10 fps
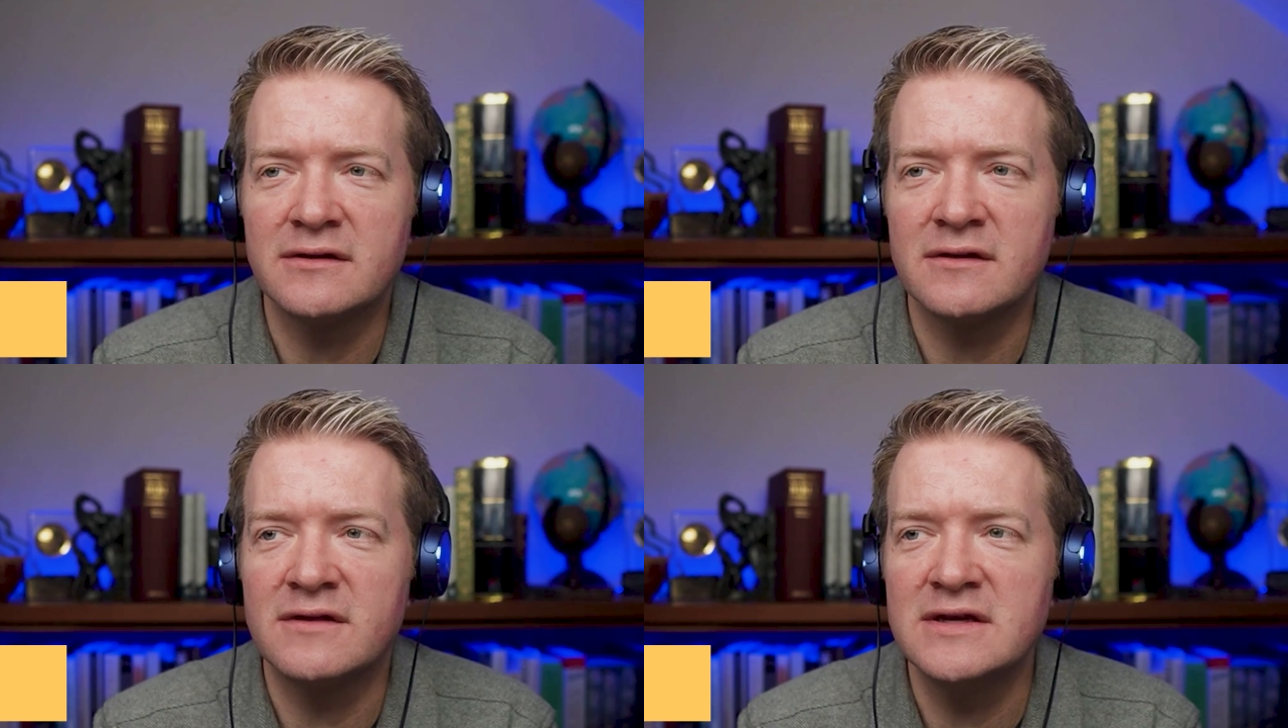
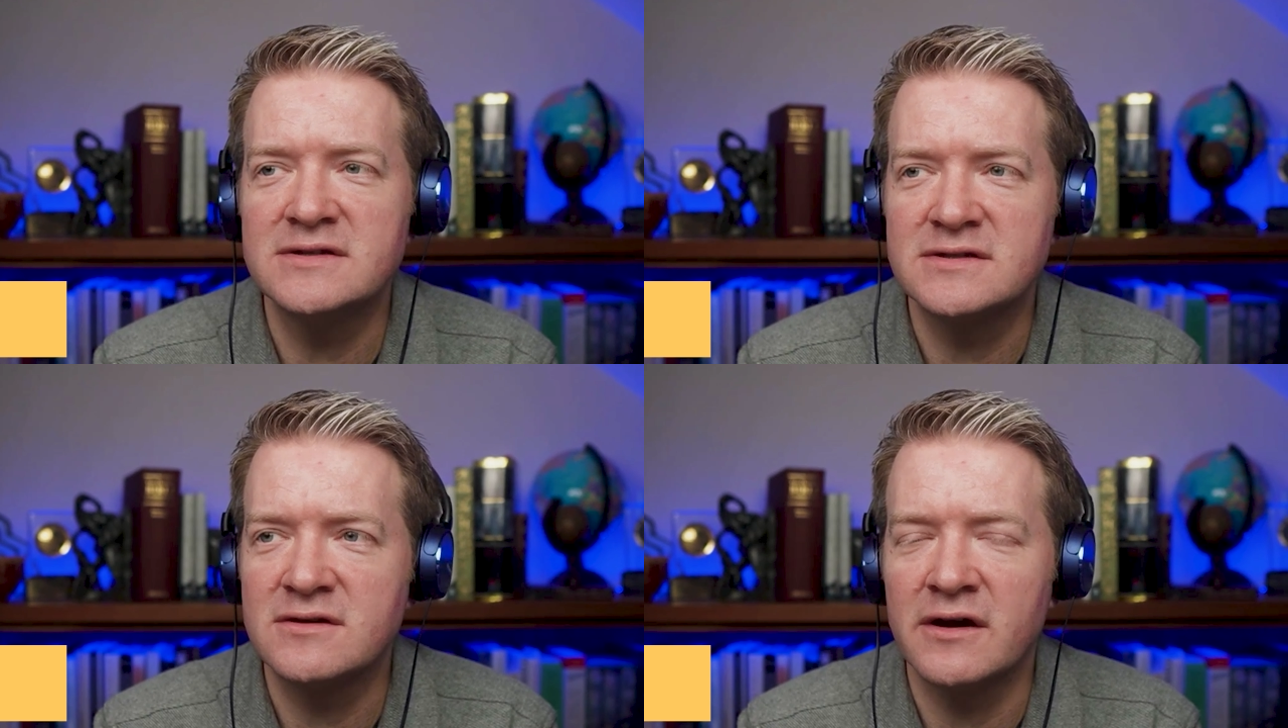the
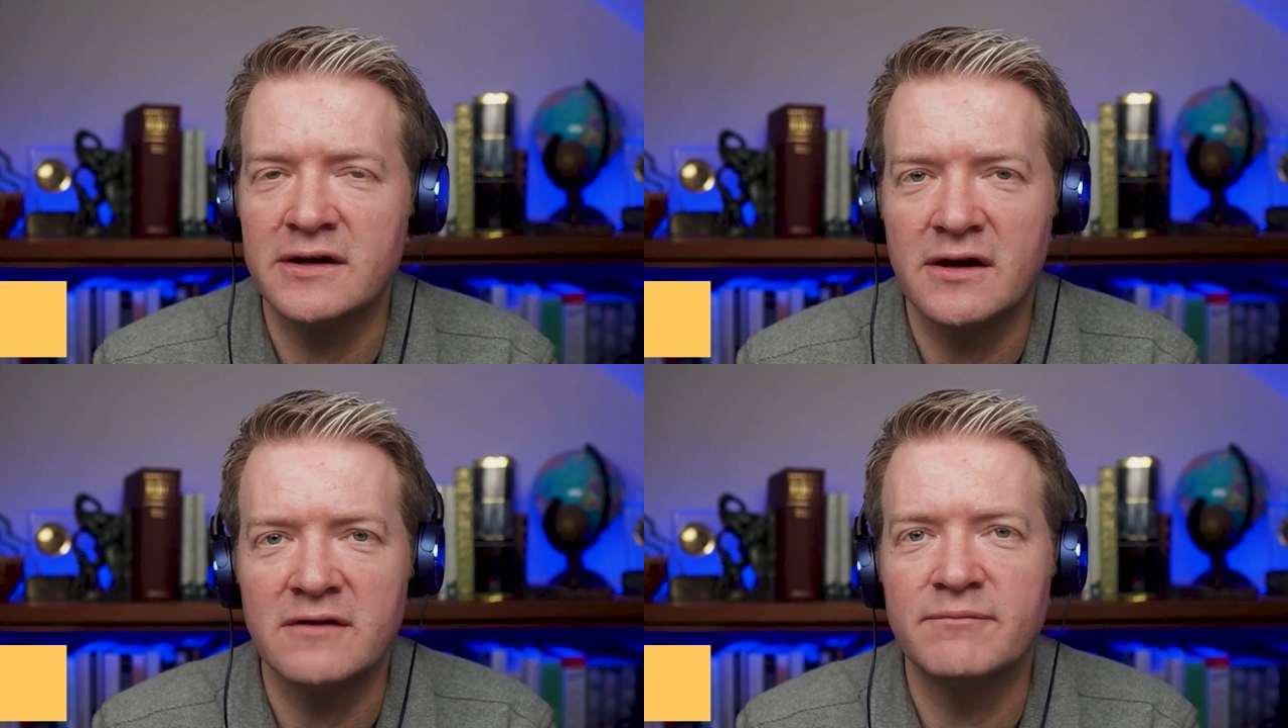thesis that I
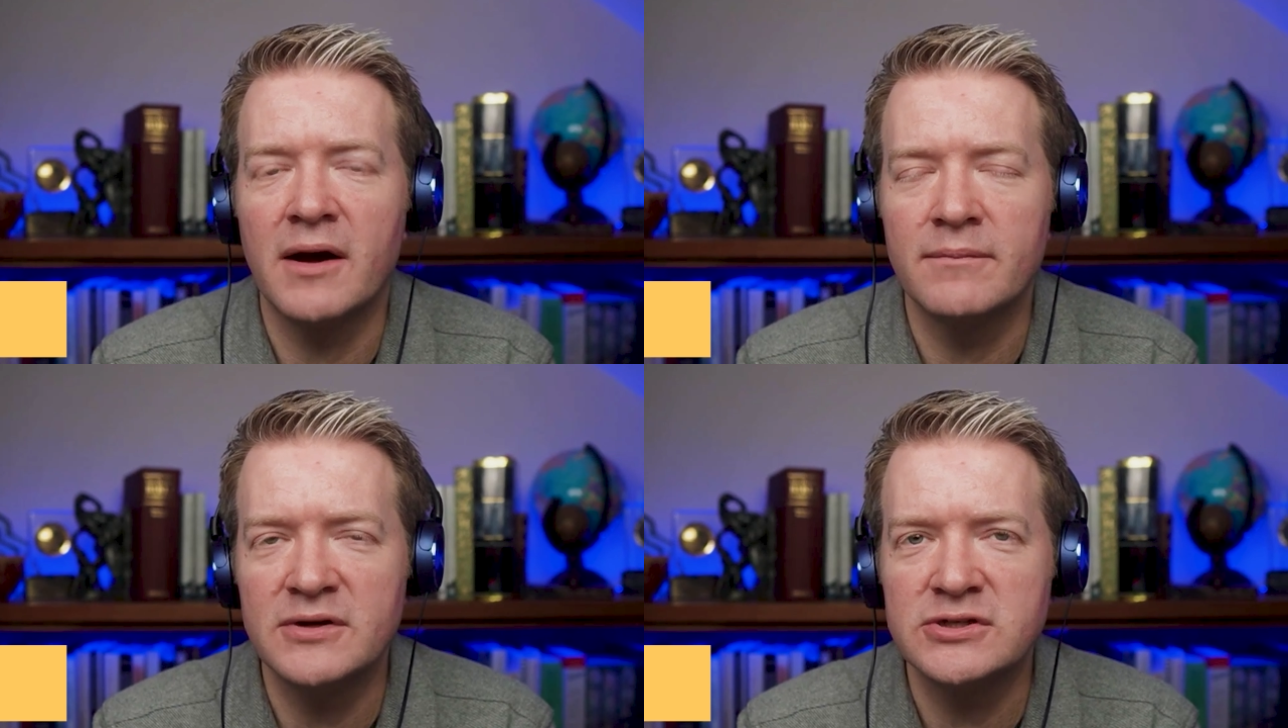kind of
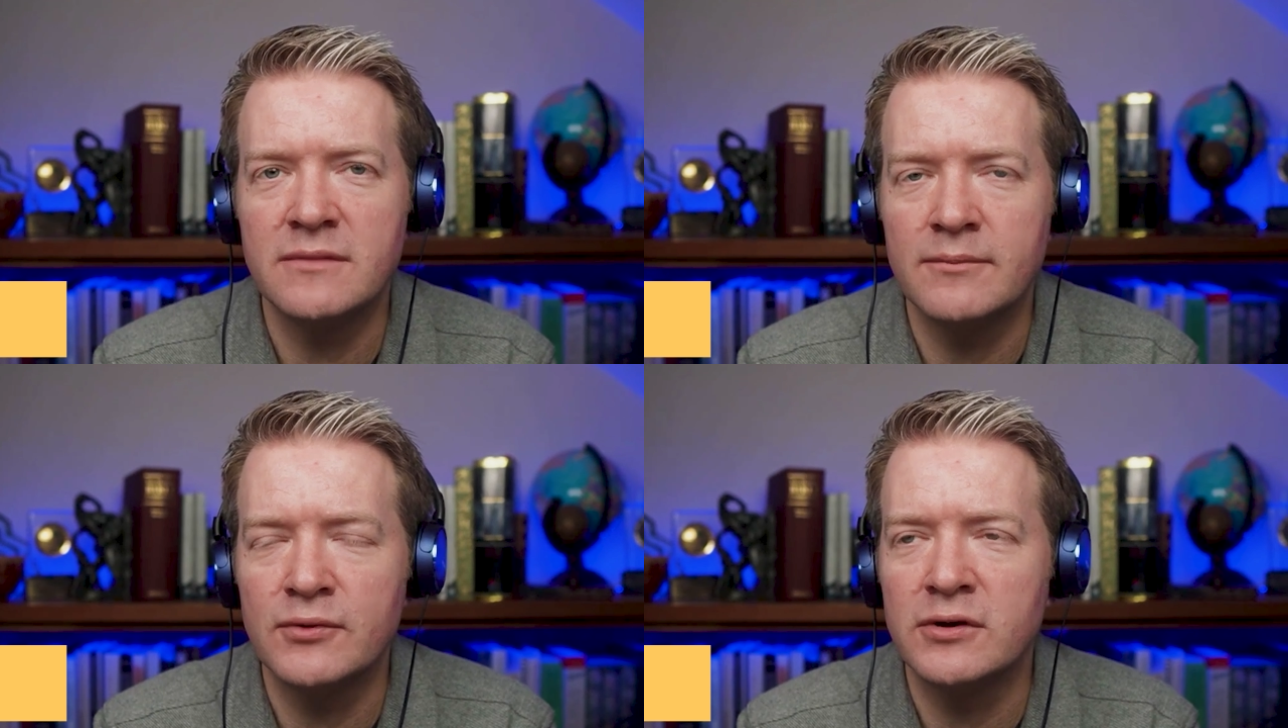published in
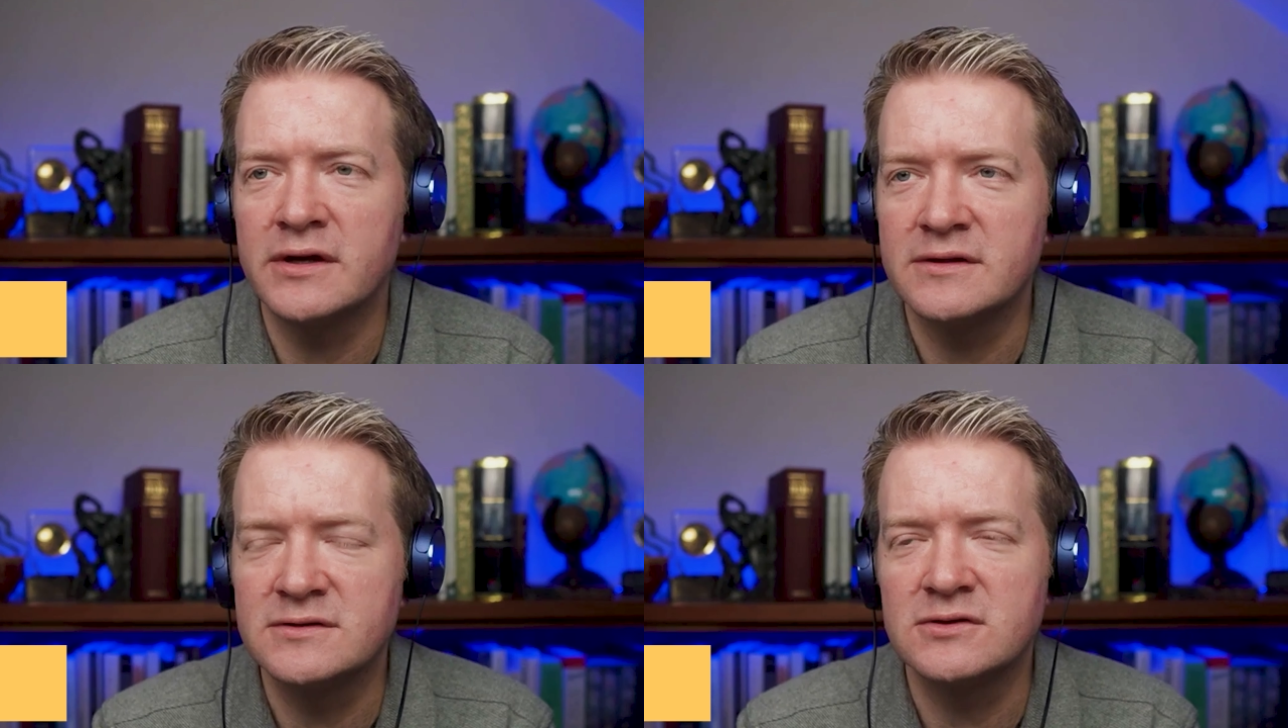my book in
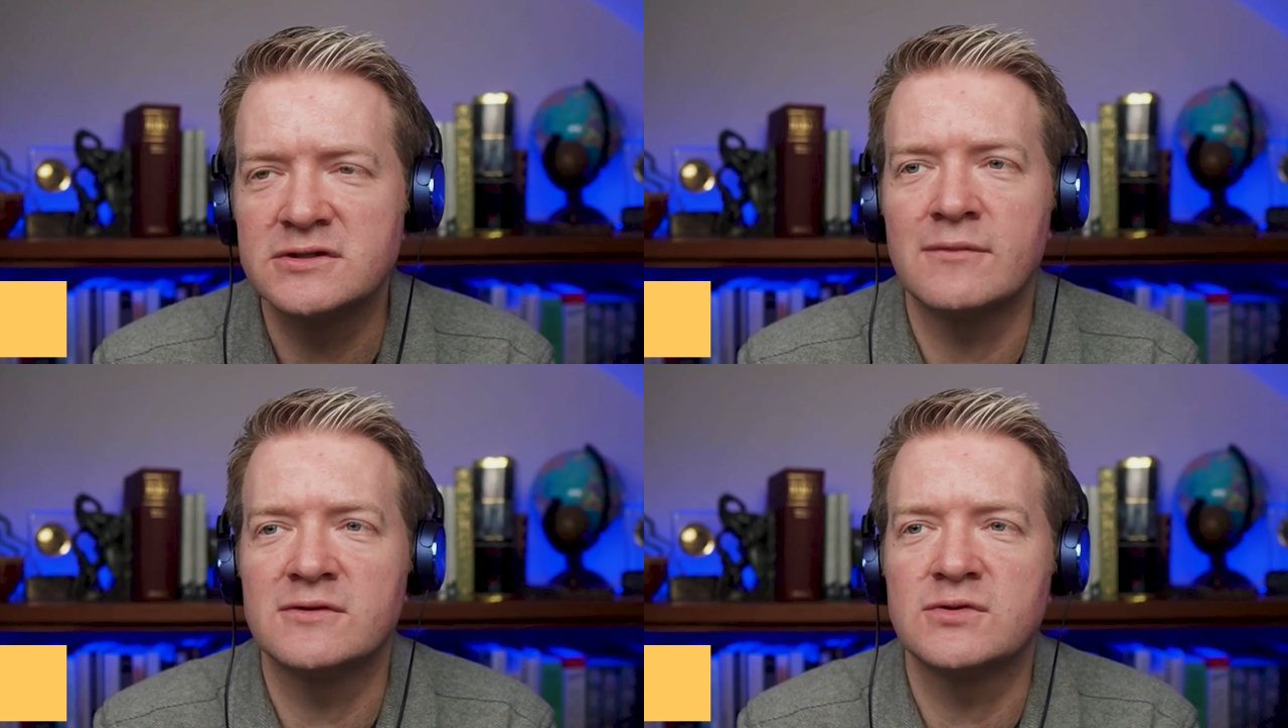the sort of
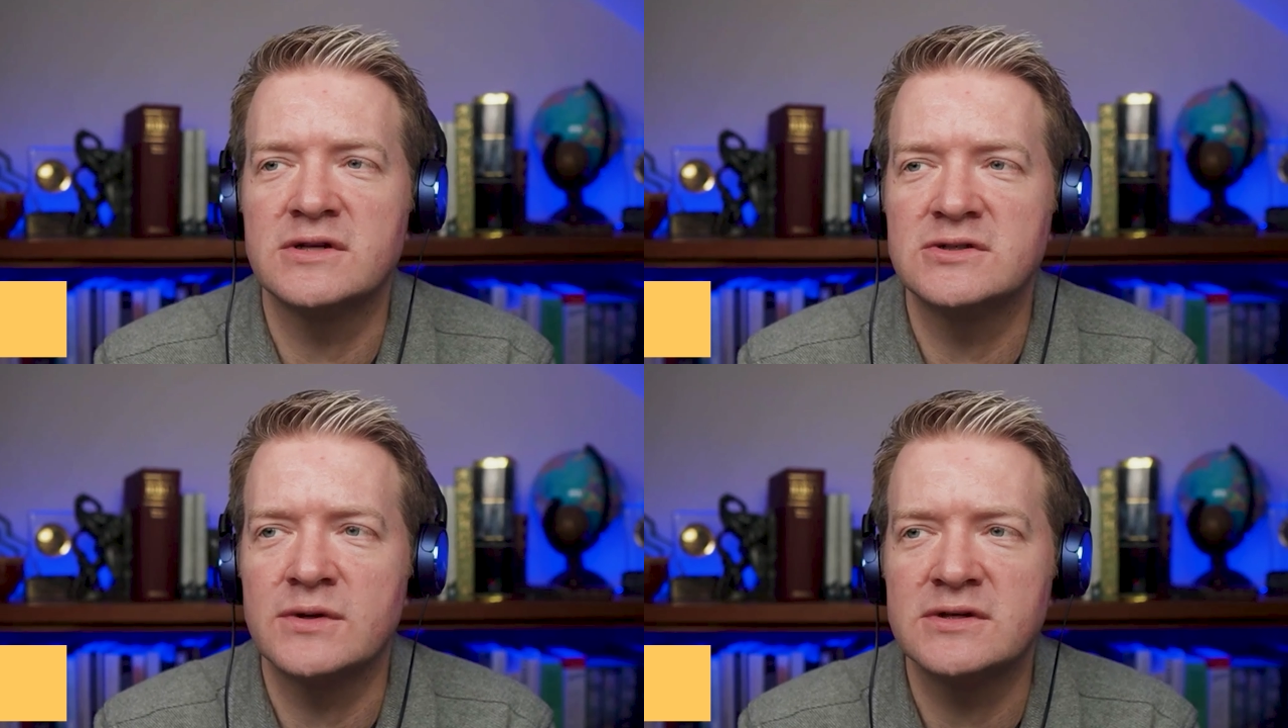summer of
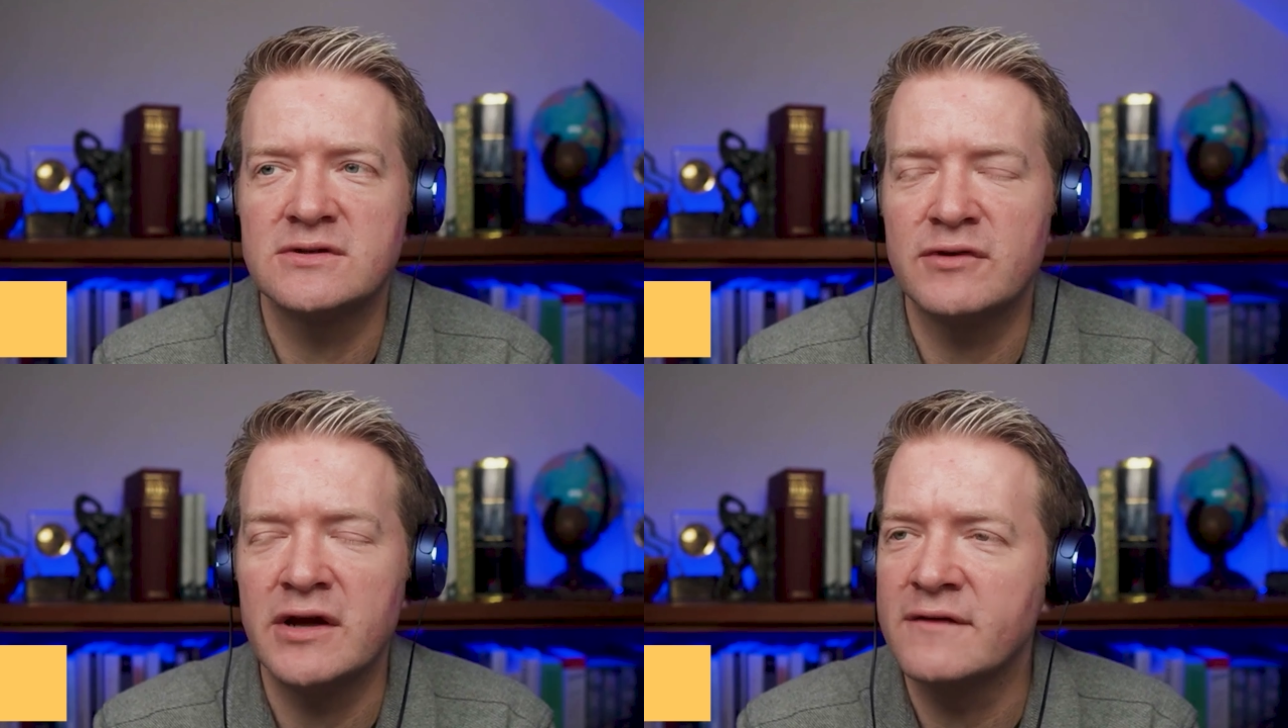
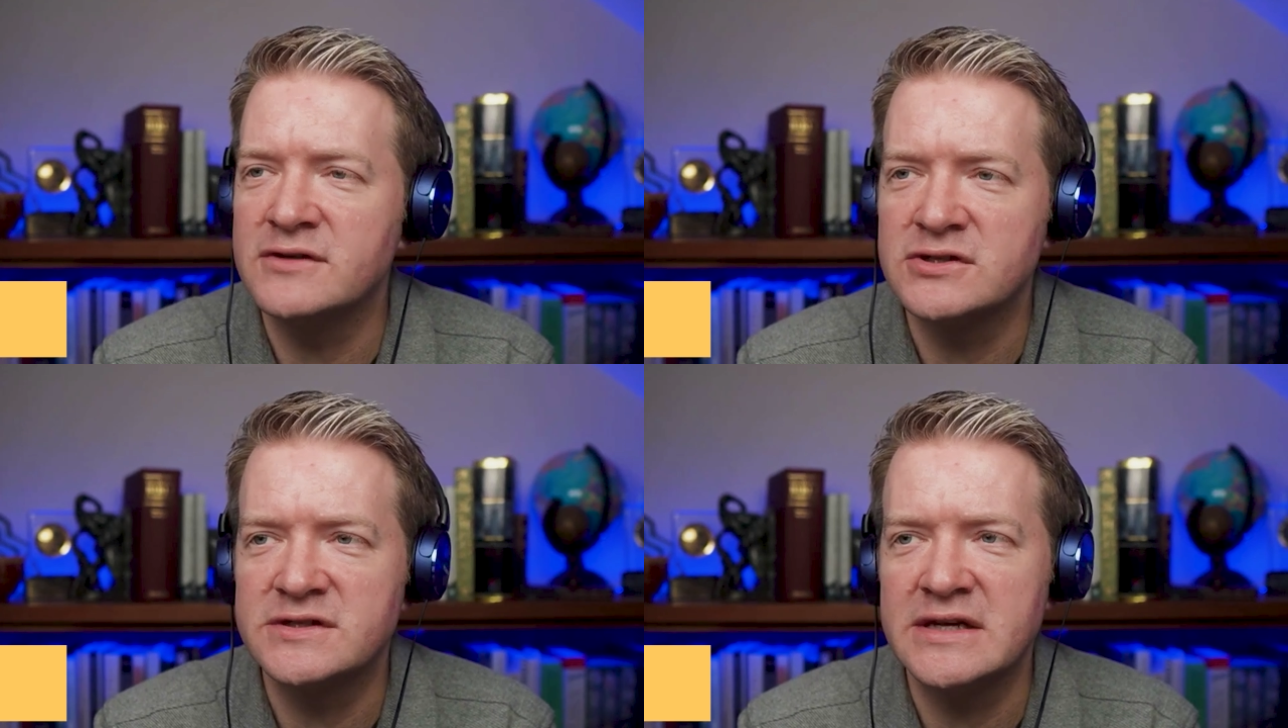2023, I've
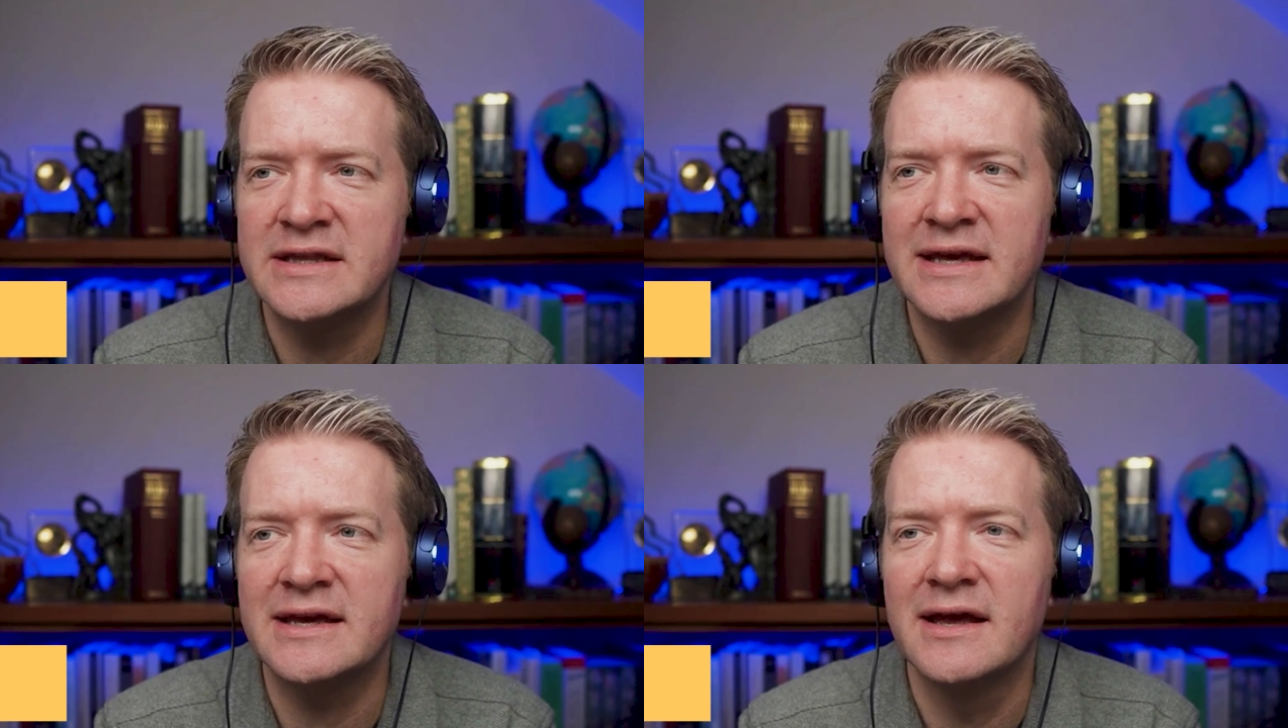just seen
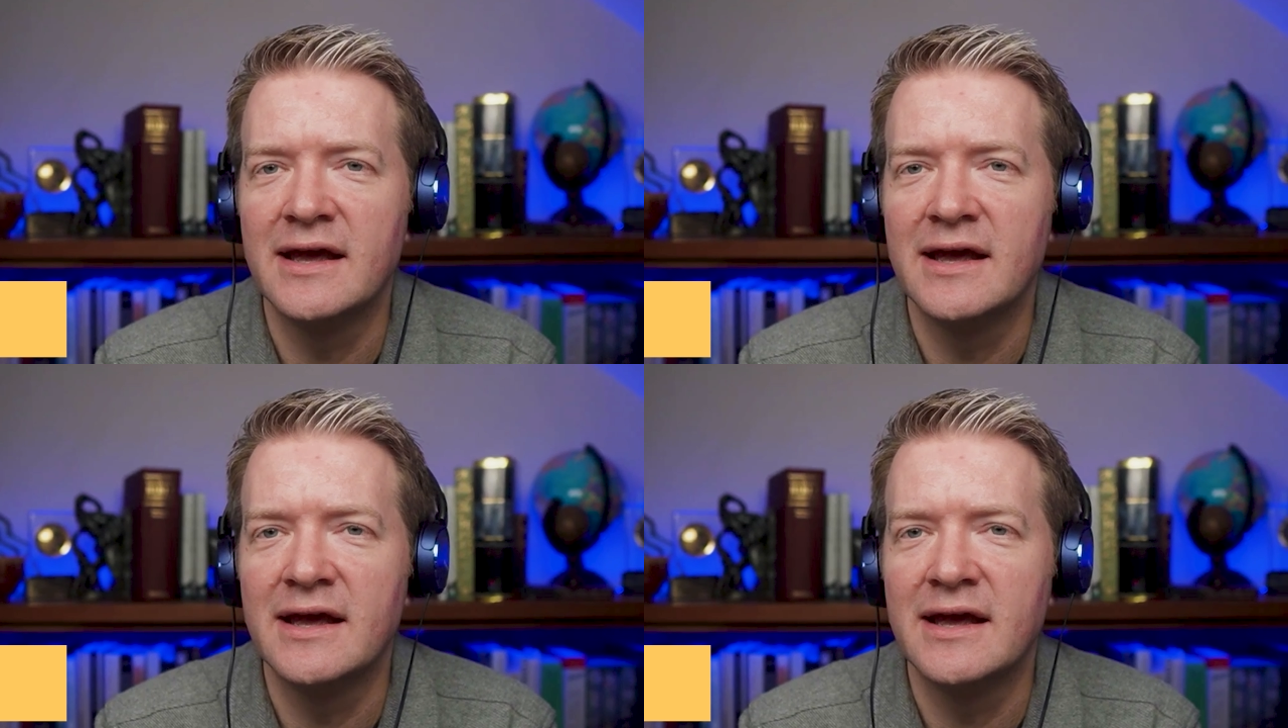it